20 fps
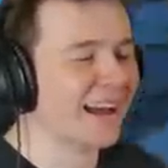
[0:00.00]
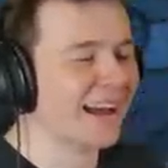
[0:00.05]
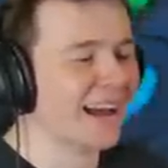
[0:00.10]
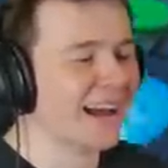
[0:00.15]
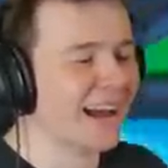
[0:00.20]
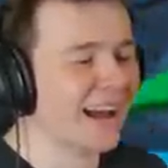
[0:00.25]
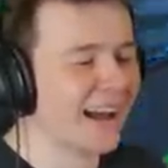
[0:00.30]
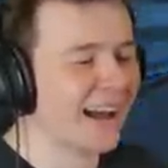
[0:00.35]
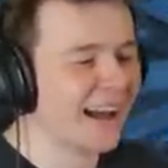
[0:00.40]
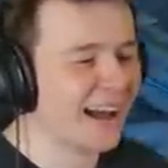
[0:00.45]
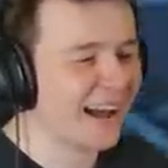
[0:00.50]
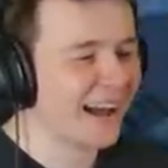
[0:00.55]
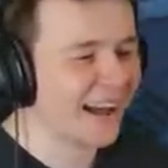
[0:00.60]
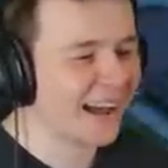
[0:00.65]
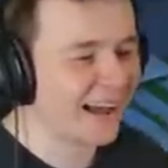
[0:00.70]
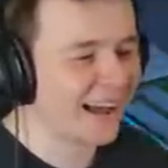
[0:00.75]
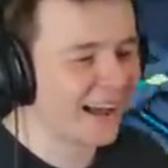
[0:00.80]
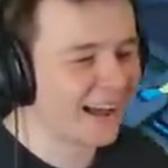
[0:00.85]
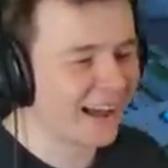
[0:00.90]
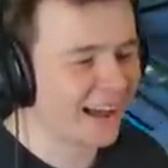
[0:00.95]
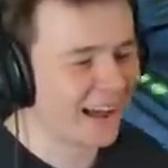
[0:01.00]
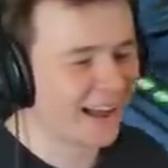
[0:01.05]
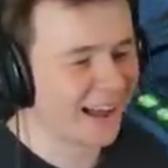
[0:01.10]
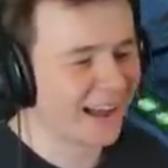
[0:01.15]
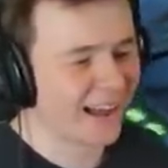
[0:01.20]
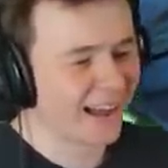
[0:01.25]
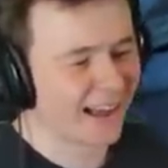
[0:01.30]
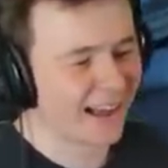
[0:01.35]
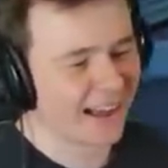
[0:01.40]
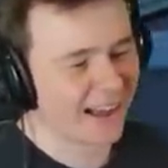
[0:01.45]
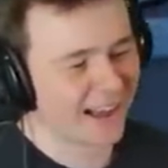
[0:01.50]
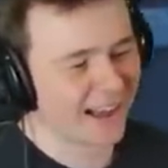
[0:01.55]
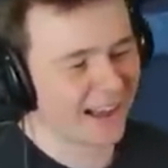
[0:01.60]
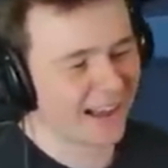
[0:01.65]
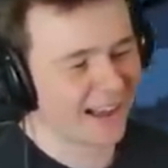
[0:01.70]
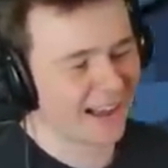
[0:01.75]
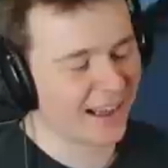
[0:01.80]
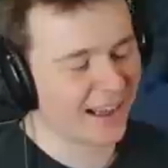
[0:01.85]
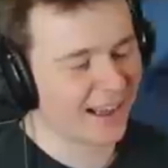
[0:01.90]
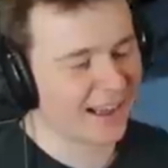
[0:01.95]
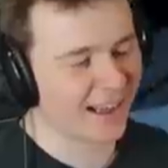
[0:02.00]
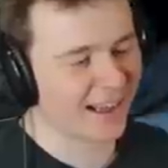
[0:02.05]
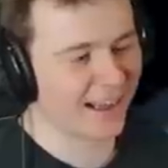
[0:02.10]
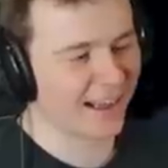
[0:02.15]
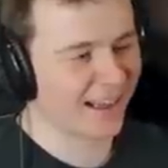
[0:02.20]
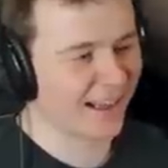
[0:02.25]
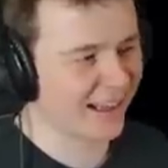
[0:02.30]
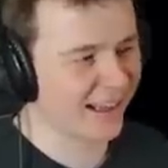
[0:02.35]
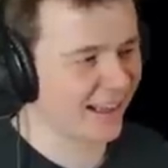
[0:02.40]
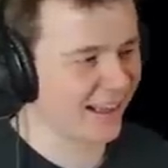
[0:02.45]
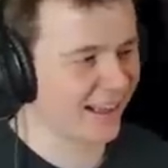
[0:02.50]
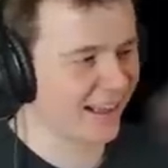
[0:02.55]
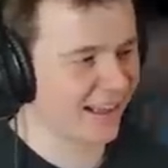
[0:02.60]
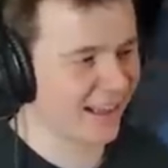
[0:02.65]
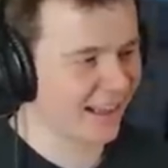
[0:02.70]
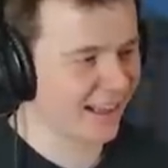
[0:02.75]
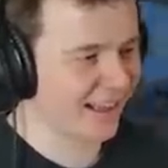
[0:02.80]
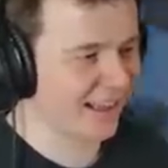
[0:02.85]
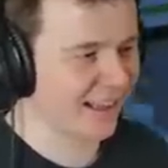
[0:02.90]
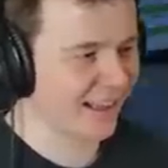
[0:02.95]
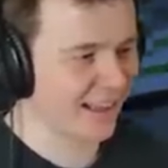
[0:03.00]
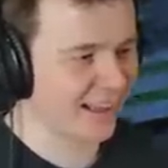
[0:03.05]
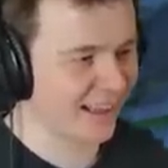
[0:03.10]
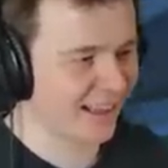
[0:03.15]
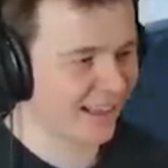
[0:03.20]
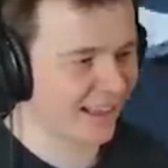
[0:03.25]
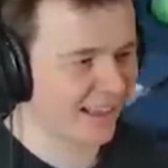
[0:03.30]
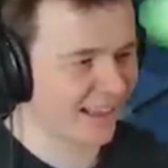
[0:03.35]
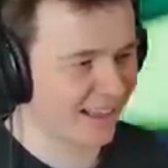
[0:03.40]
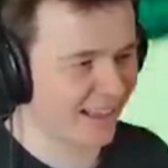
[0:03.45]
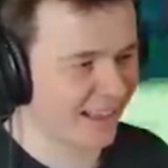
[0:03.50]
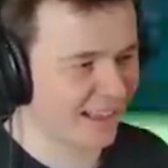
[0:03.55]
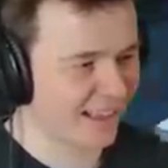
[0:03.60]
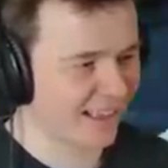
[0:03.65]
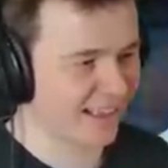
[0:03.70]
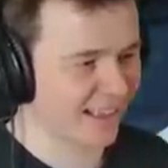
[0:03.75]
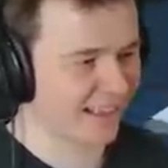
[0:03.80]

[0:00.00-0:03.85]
Nothing is said.